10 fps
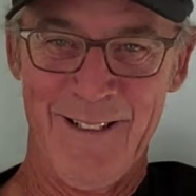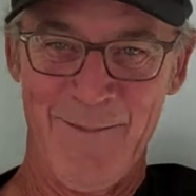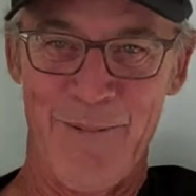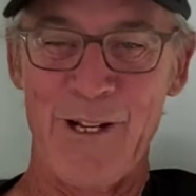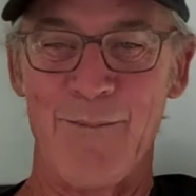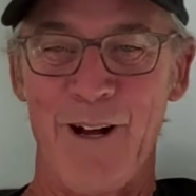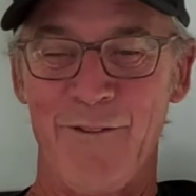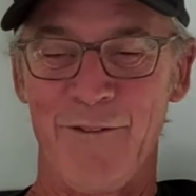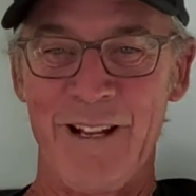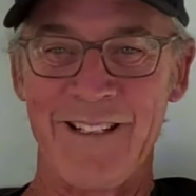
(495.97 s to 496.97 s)
pickleball
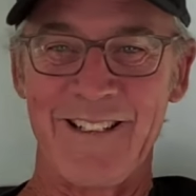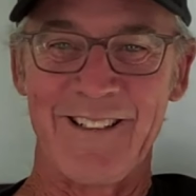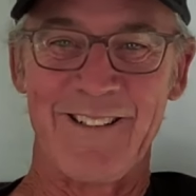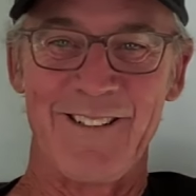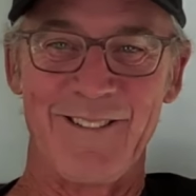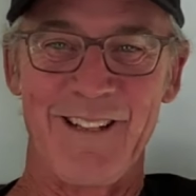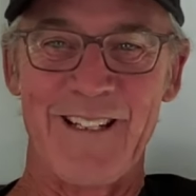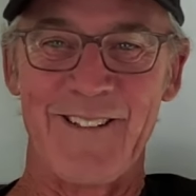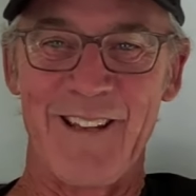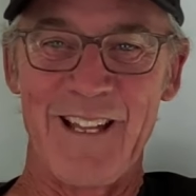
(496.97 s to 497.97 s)
friend
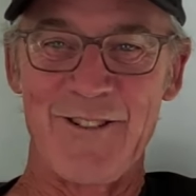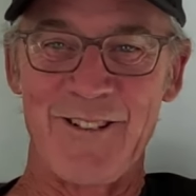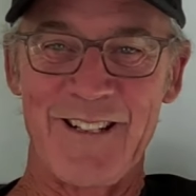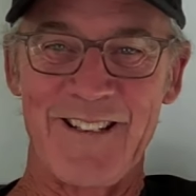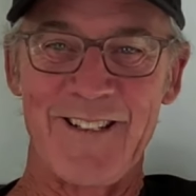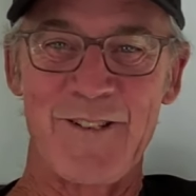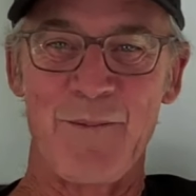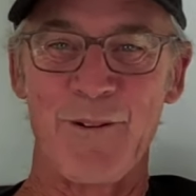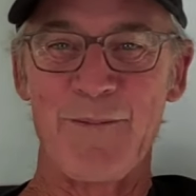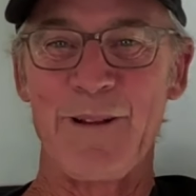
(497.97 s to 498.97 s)
and legend in the
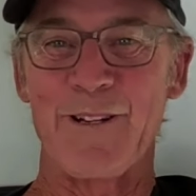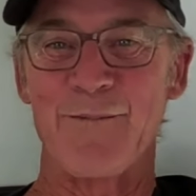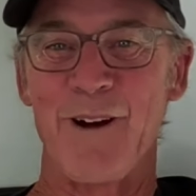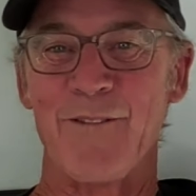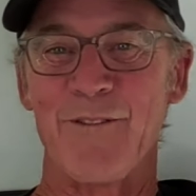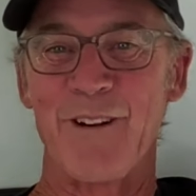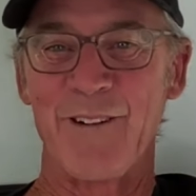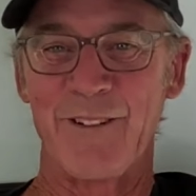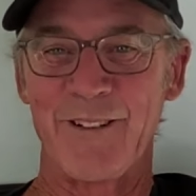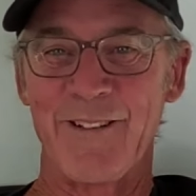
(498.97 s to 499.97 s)
sport of pickleball
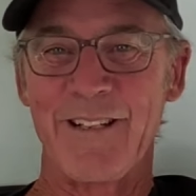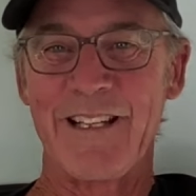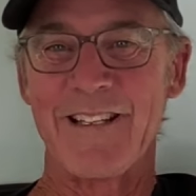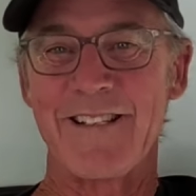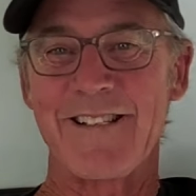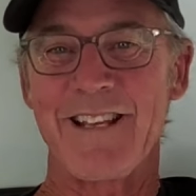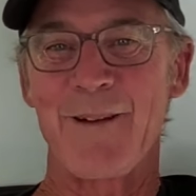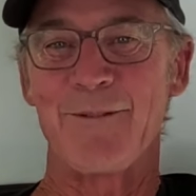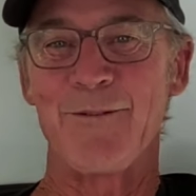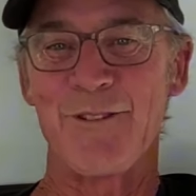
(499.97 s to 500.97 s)
forever, he has
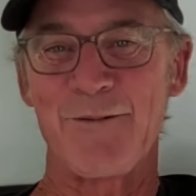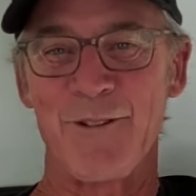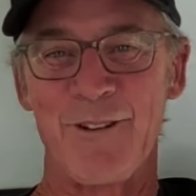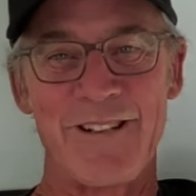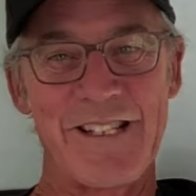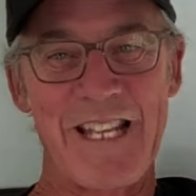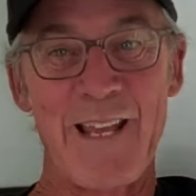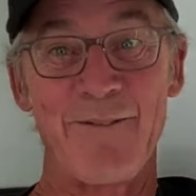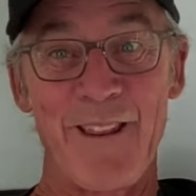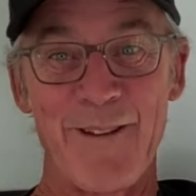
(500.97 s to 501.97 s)
kept to his word and
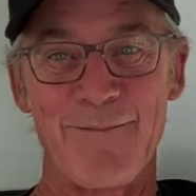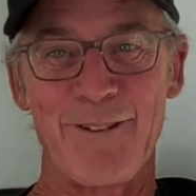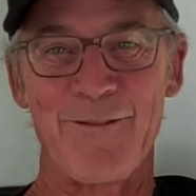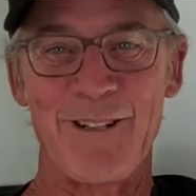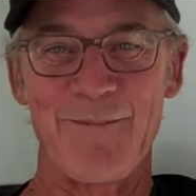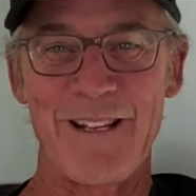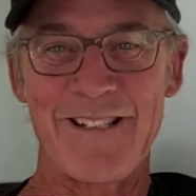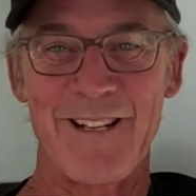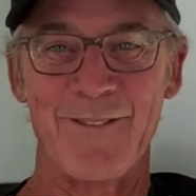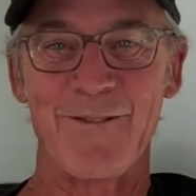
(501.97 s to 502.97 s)
saved them between
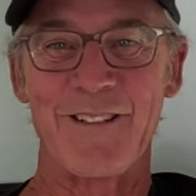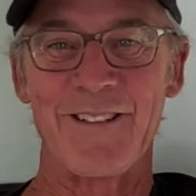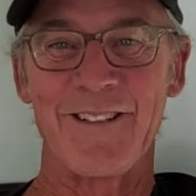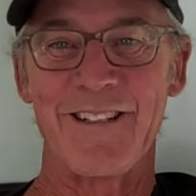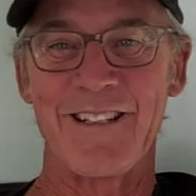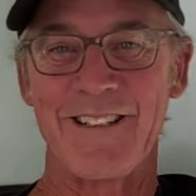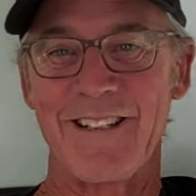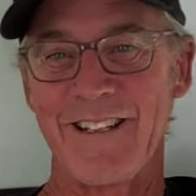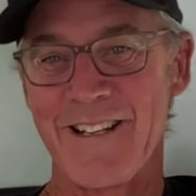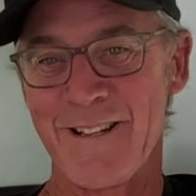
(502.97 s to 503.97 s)
myself and
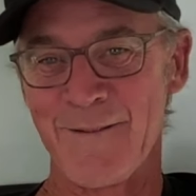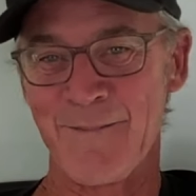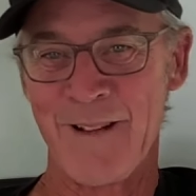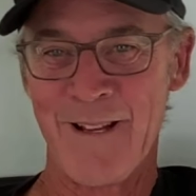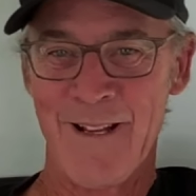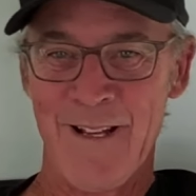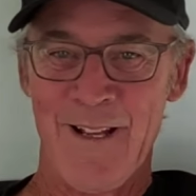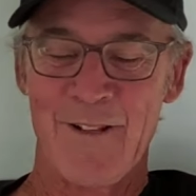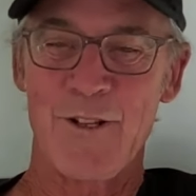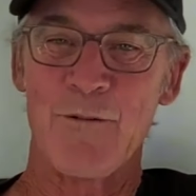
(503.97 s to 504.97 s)
him.
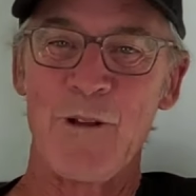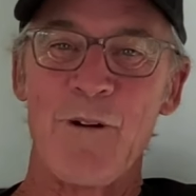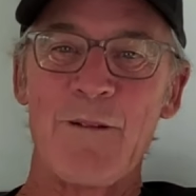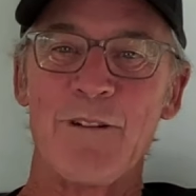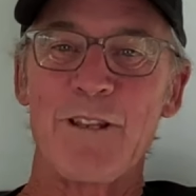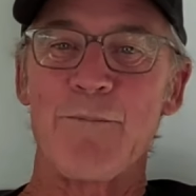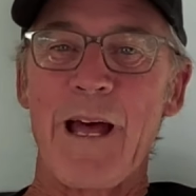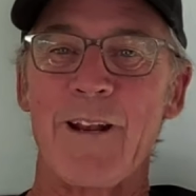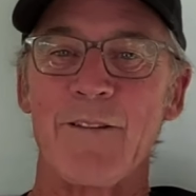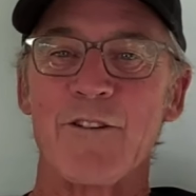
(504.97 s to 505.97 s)
So we went with a
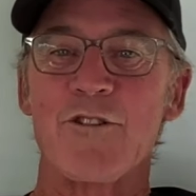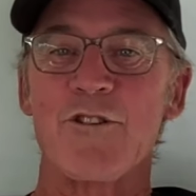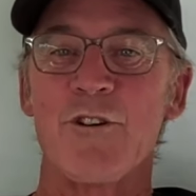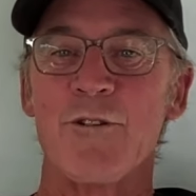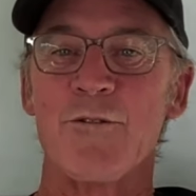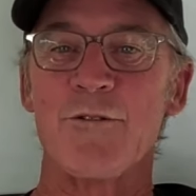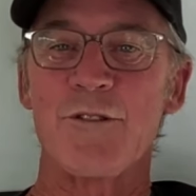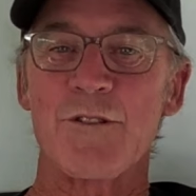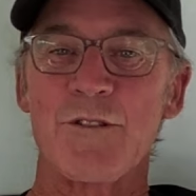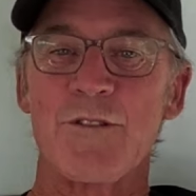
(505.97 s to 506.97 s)
paddle that
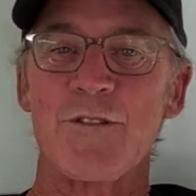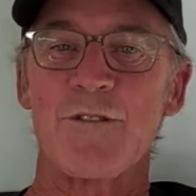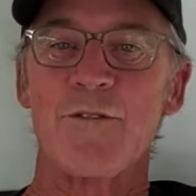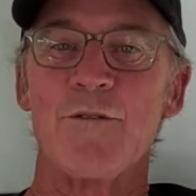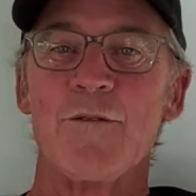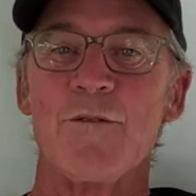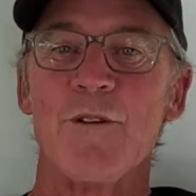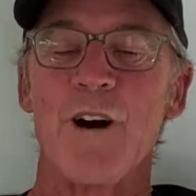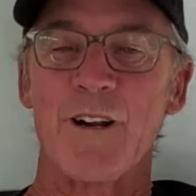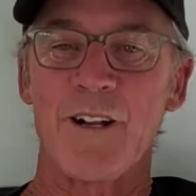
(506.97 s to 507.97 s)
shows our